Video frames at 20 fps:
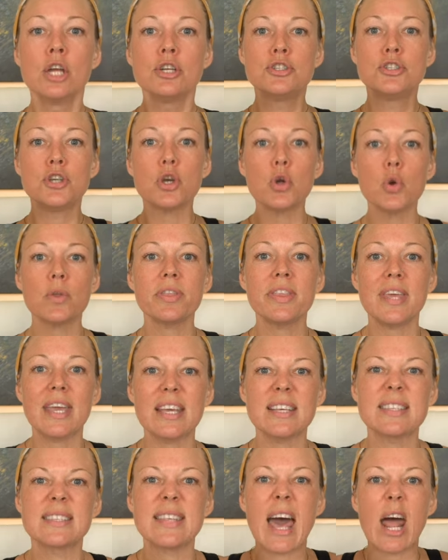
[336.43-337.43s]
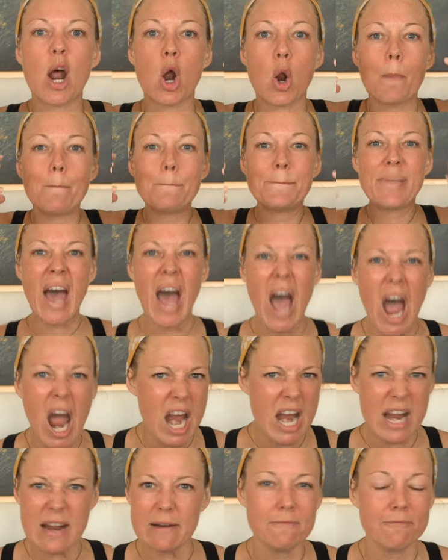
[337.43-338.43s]
Do things that are
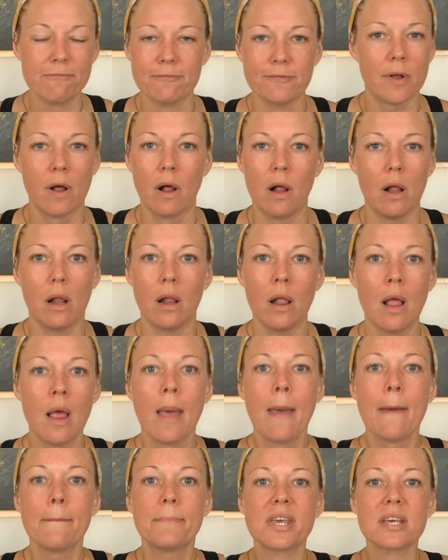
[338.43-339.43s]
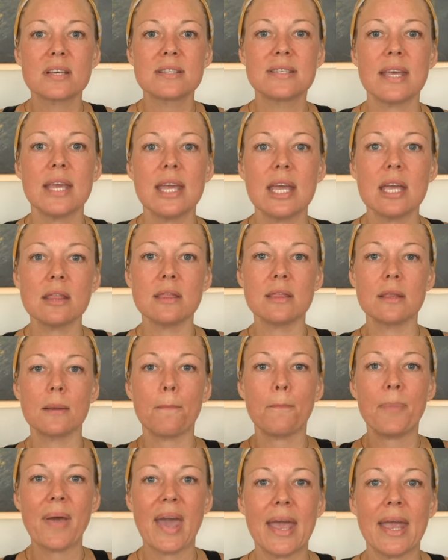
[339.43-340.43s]
painful because in the
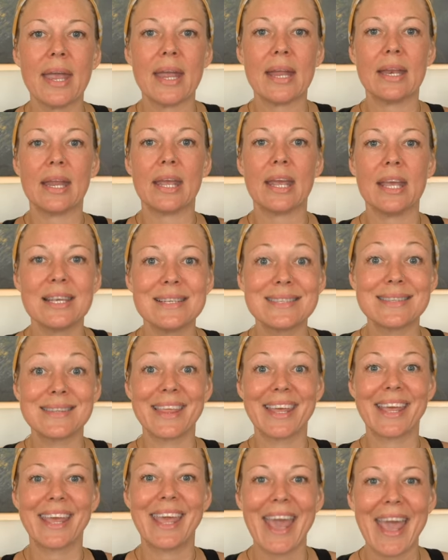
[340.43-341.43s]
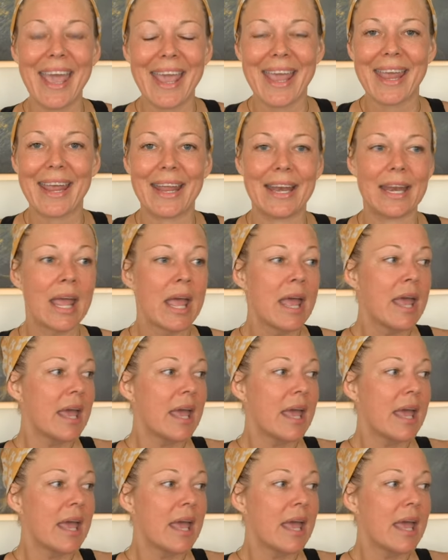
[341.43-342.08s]
pain is the gain,